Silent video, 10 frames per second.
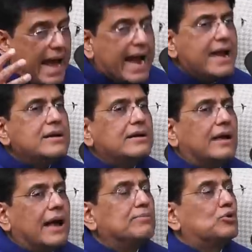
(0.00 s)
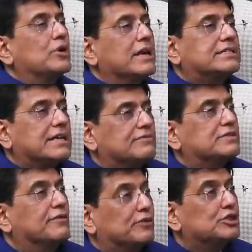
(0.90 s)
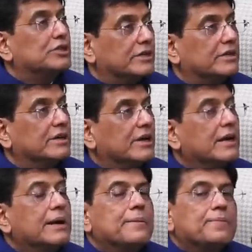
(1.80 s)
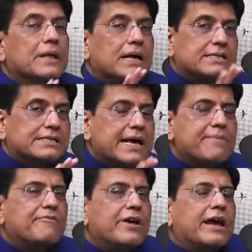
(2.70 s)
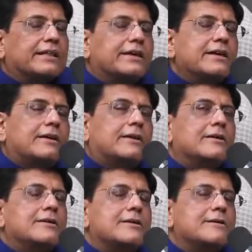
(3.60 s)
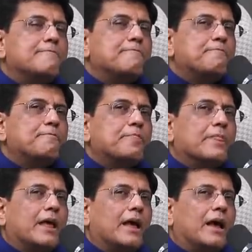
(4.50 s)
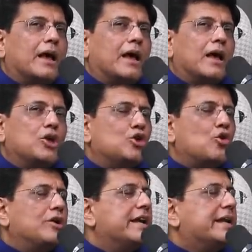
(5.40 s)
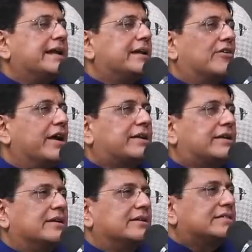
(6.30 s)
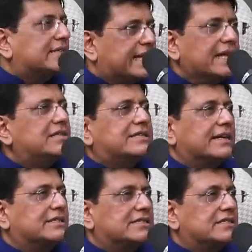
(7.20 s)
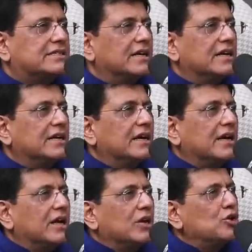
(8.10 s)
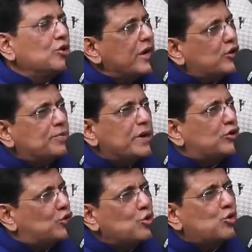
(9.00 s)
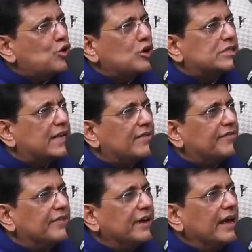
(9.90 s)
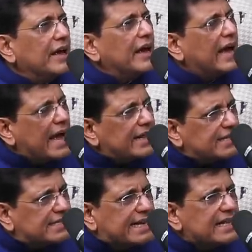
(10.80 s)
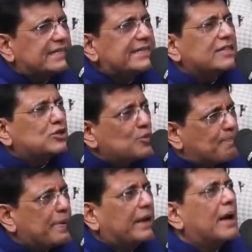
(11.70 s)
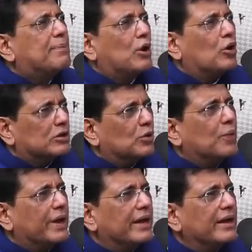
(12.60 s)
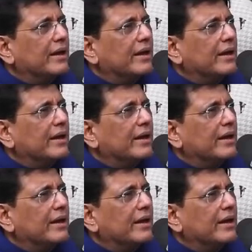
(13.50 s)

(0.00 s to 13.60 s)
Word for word: and am today self sufficient. Same way, I think uh, you don't need any great skill sets. You need to be true to yourself and the skill sets you pick up along the way.